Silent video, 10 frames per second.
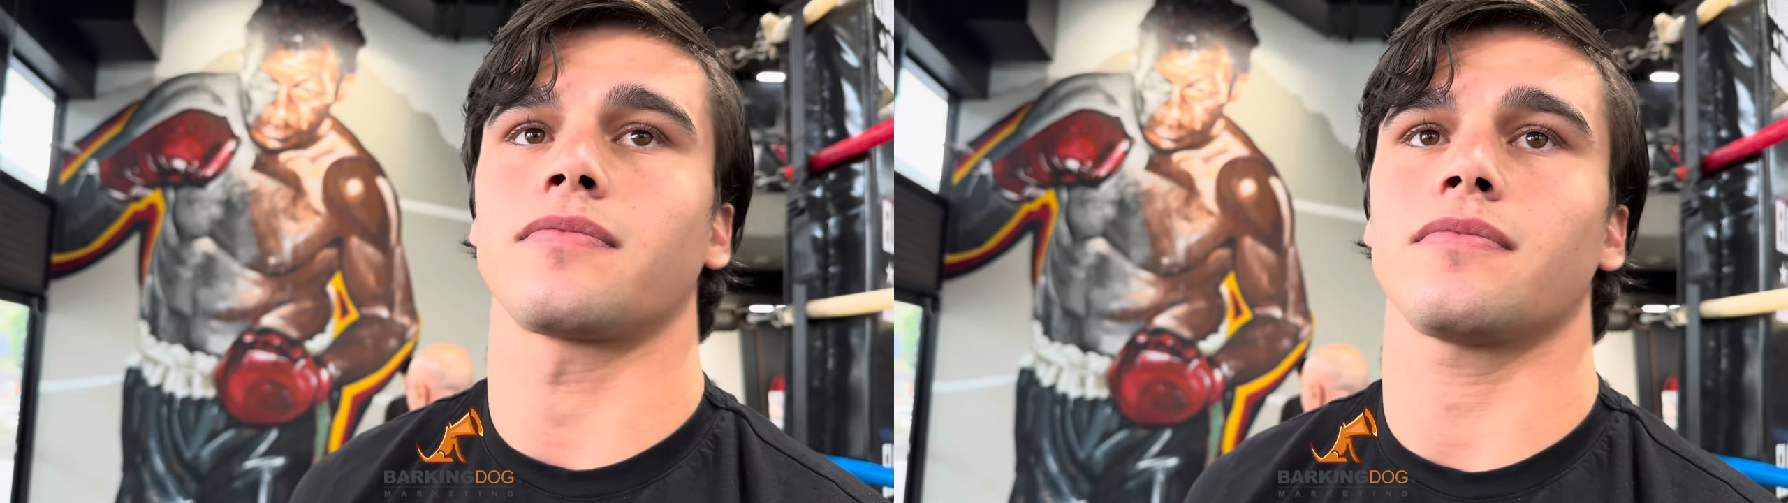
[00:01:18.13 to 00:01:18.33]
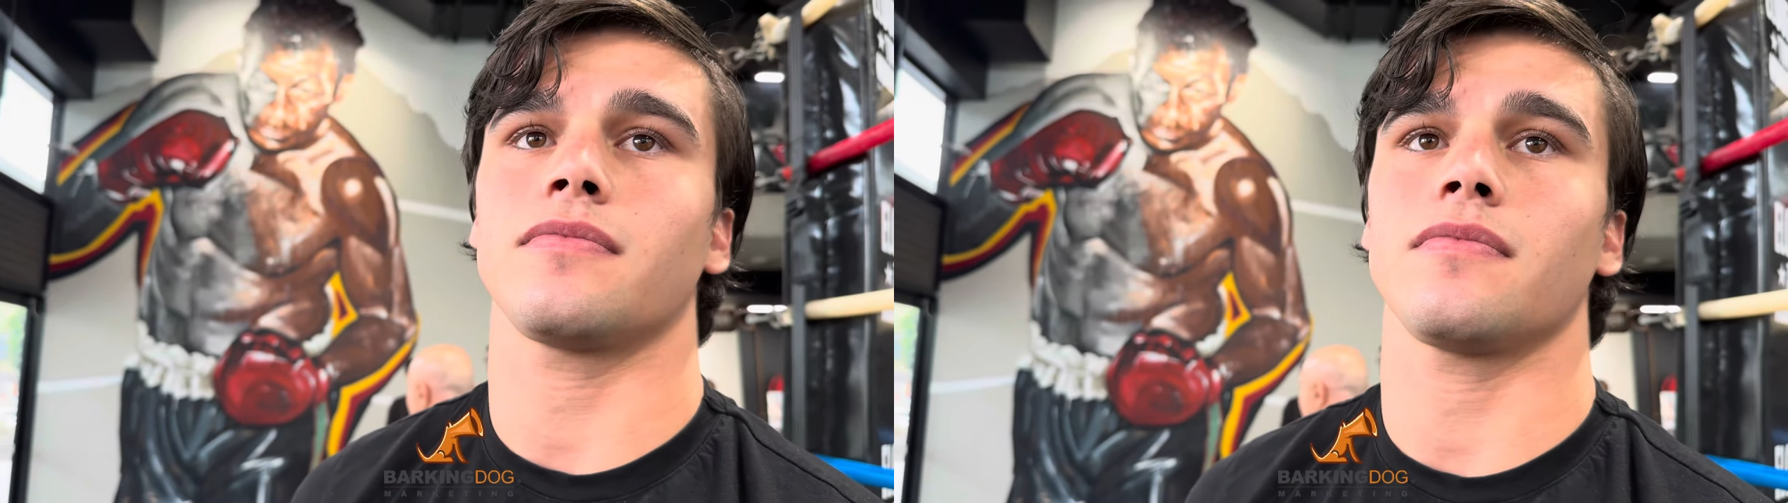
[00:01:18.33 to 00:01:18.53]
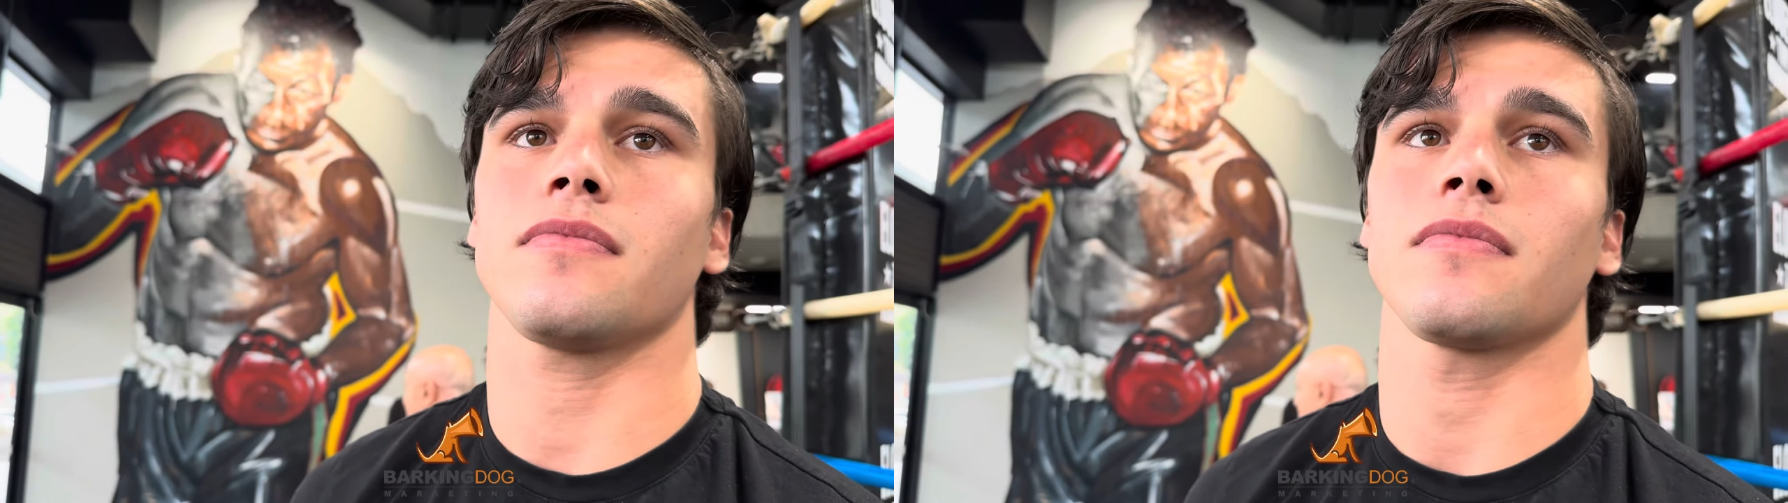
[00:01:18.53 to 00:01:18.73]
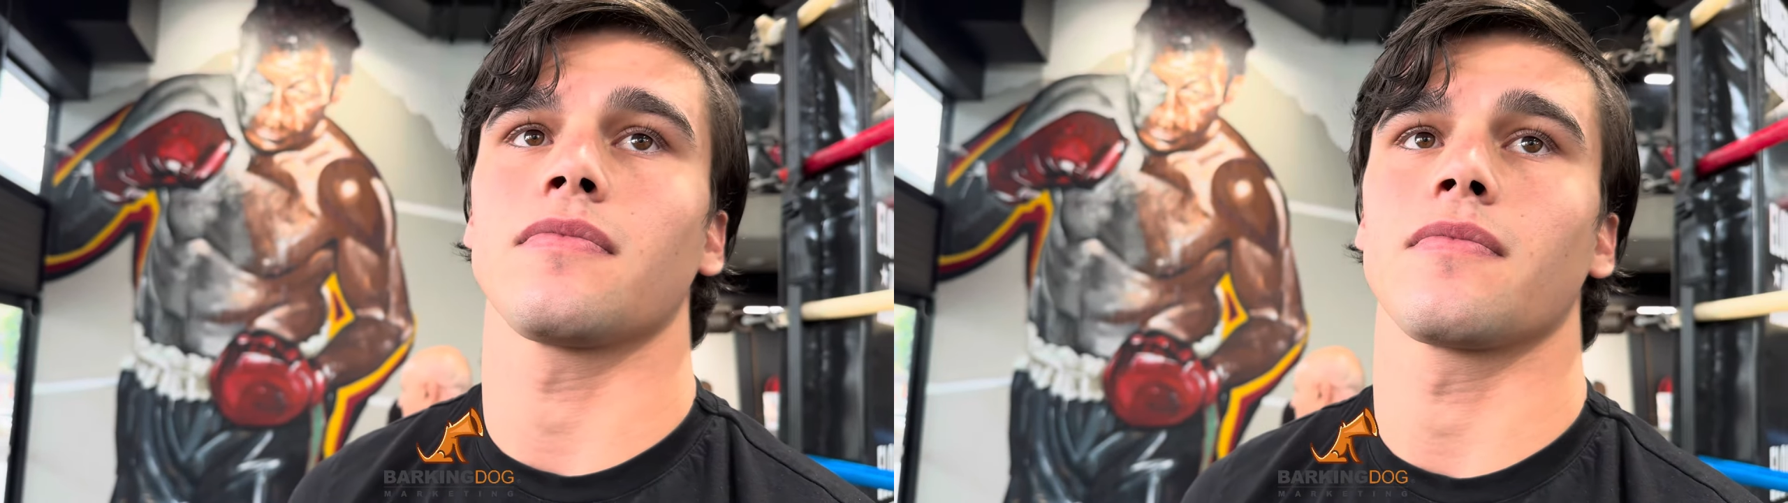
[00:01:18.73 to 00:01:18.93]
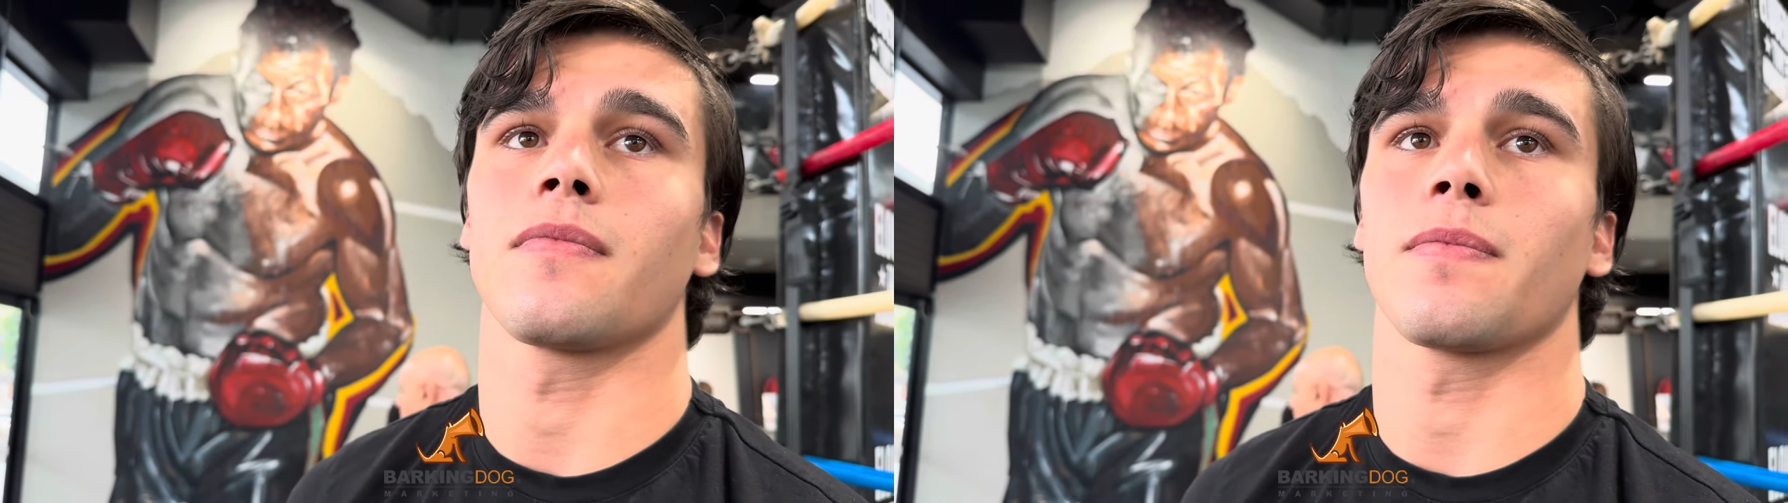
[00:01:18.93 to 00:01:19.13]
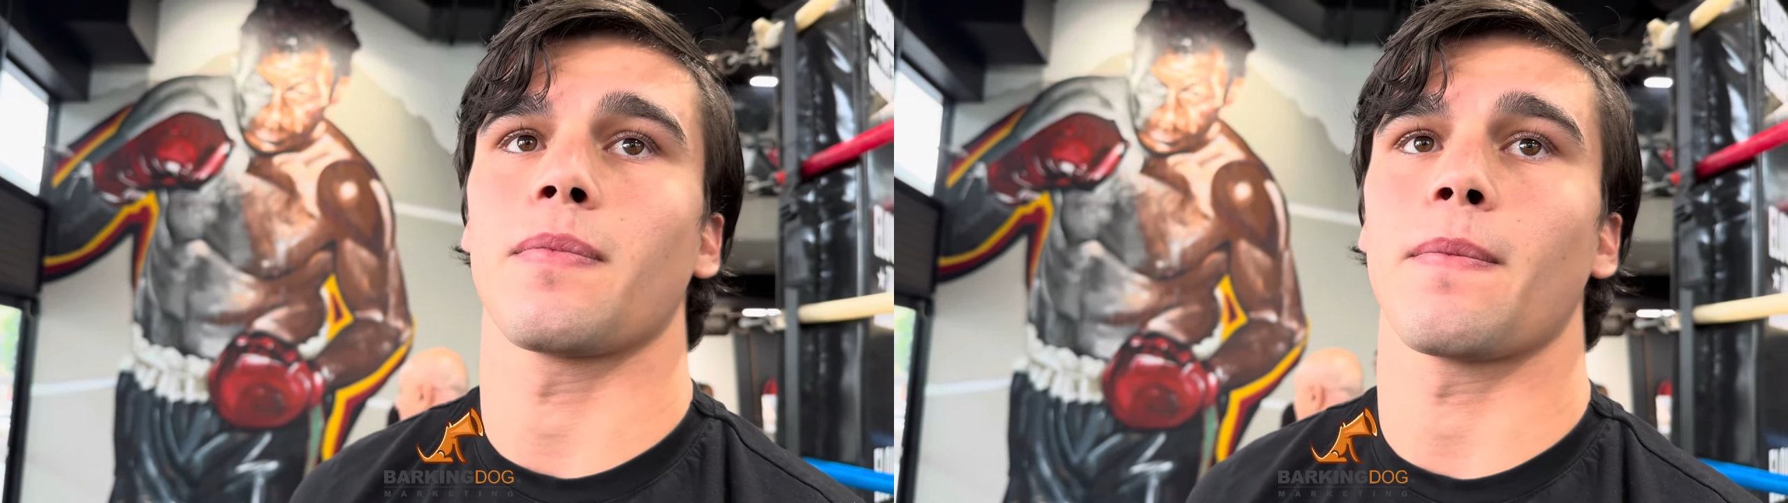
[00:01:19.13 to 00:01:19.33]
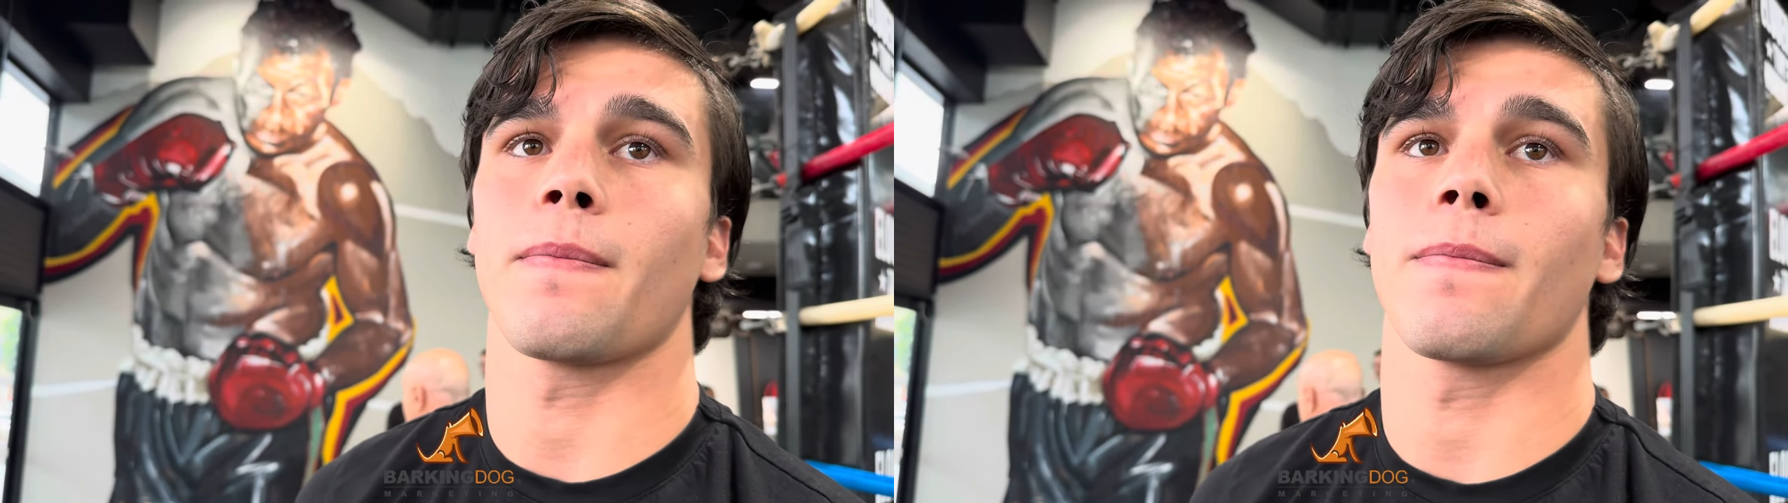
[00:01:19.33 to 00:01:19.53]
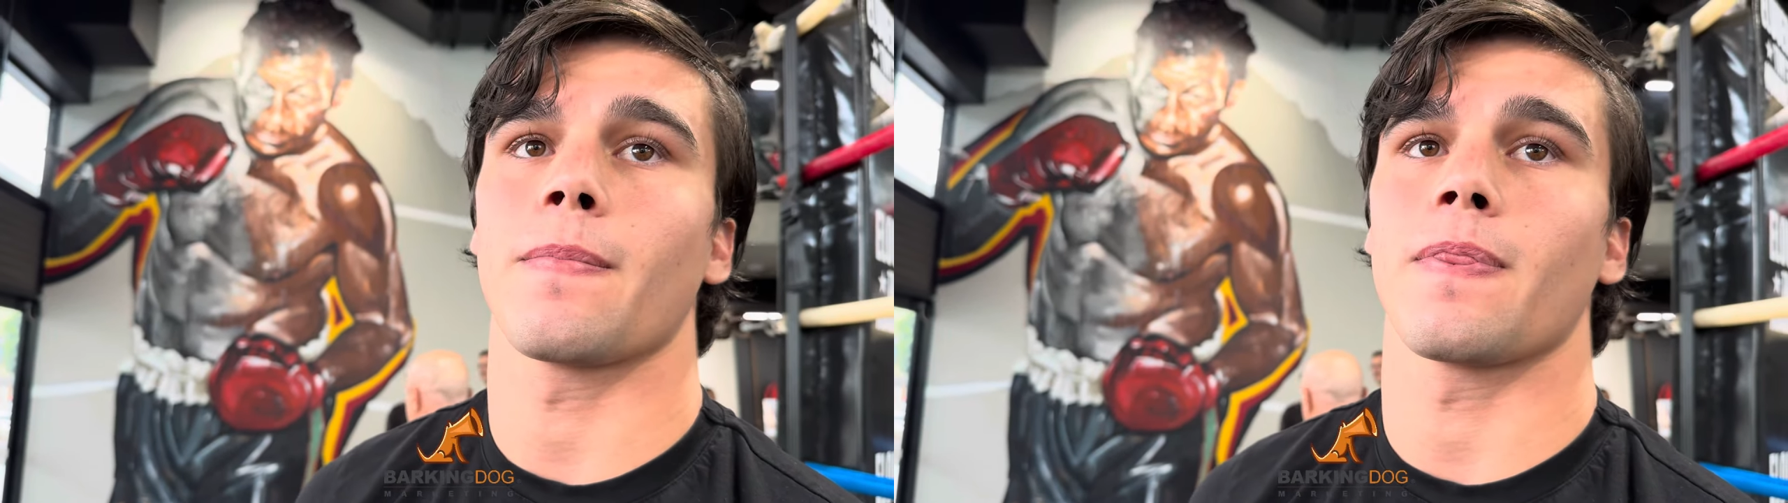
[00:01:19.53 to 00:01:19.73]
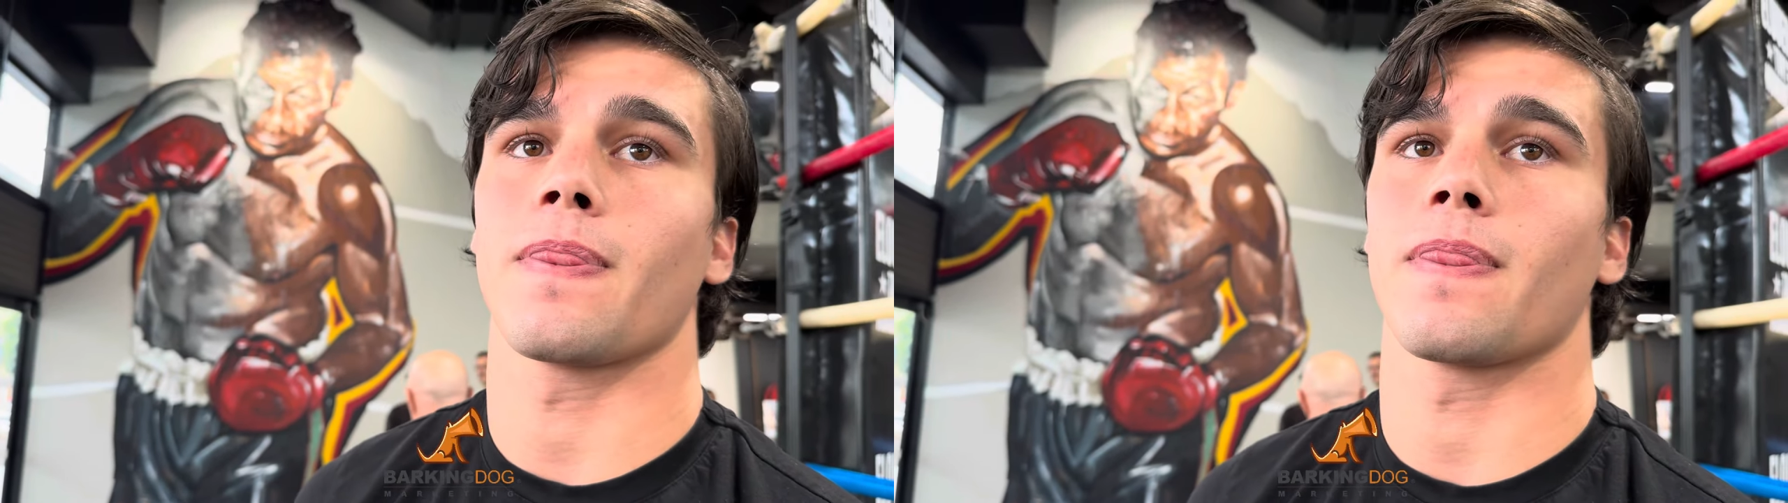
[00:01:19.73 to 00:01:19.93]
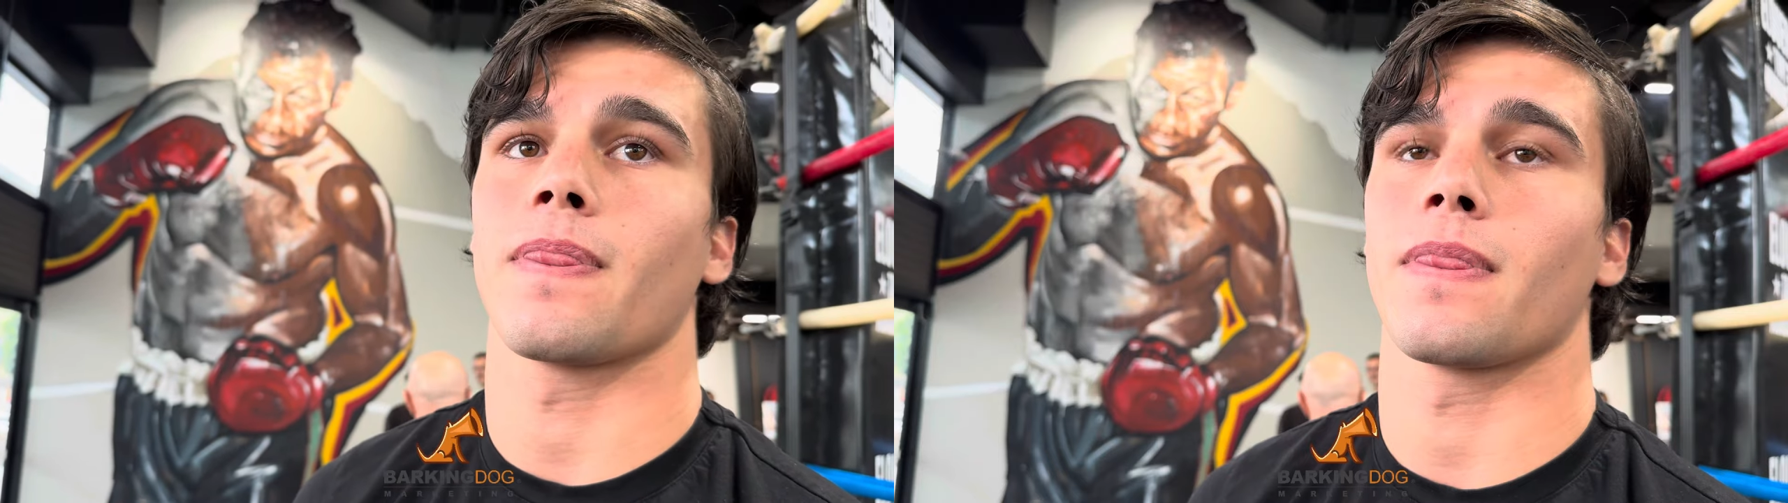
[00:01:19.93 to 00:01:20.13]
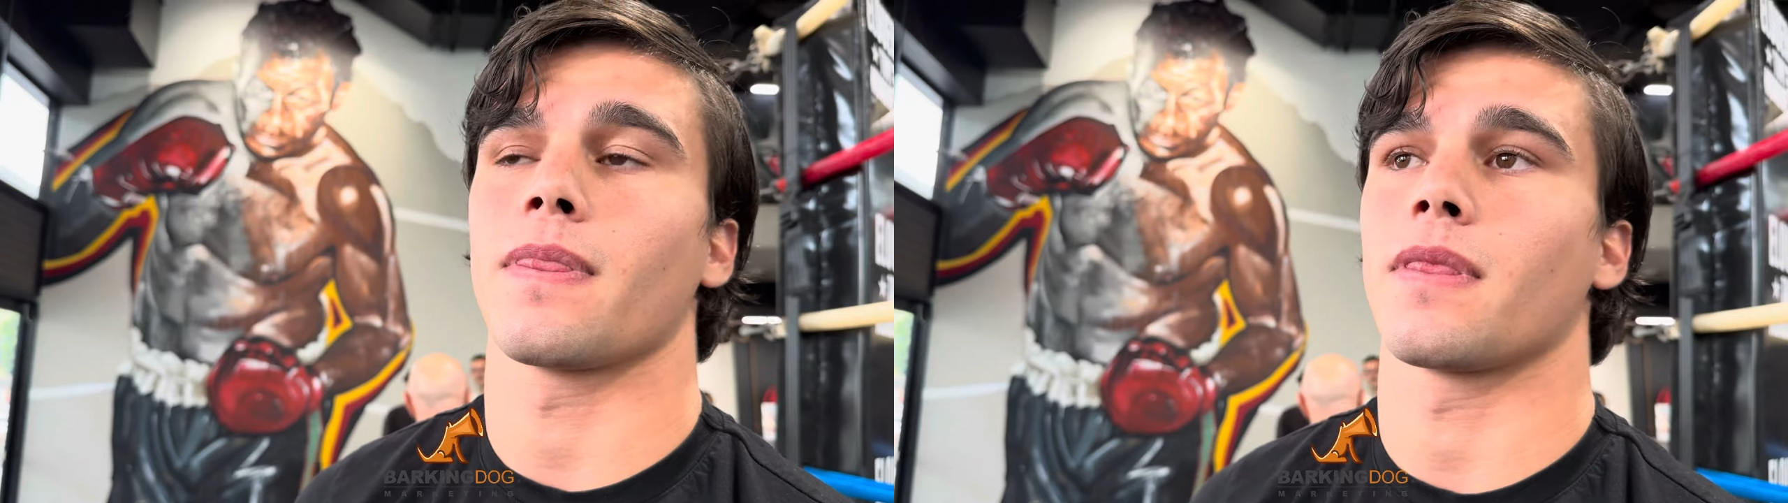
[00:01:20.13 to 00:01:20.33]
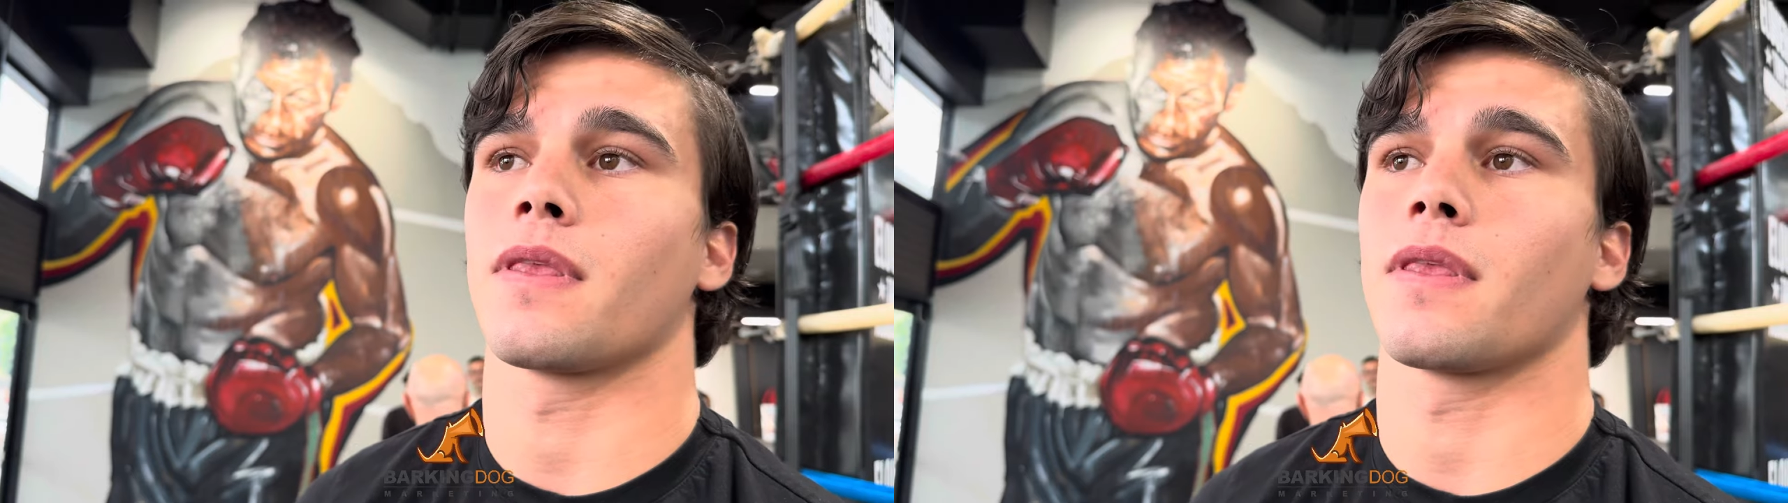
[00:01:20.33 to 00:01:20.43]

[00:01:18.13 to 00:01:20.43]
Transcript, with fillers: What do you make of this fight against Creati?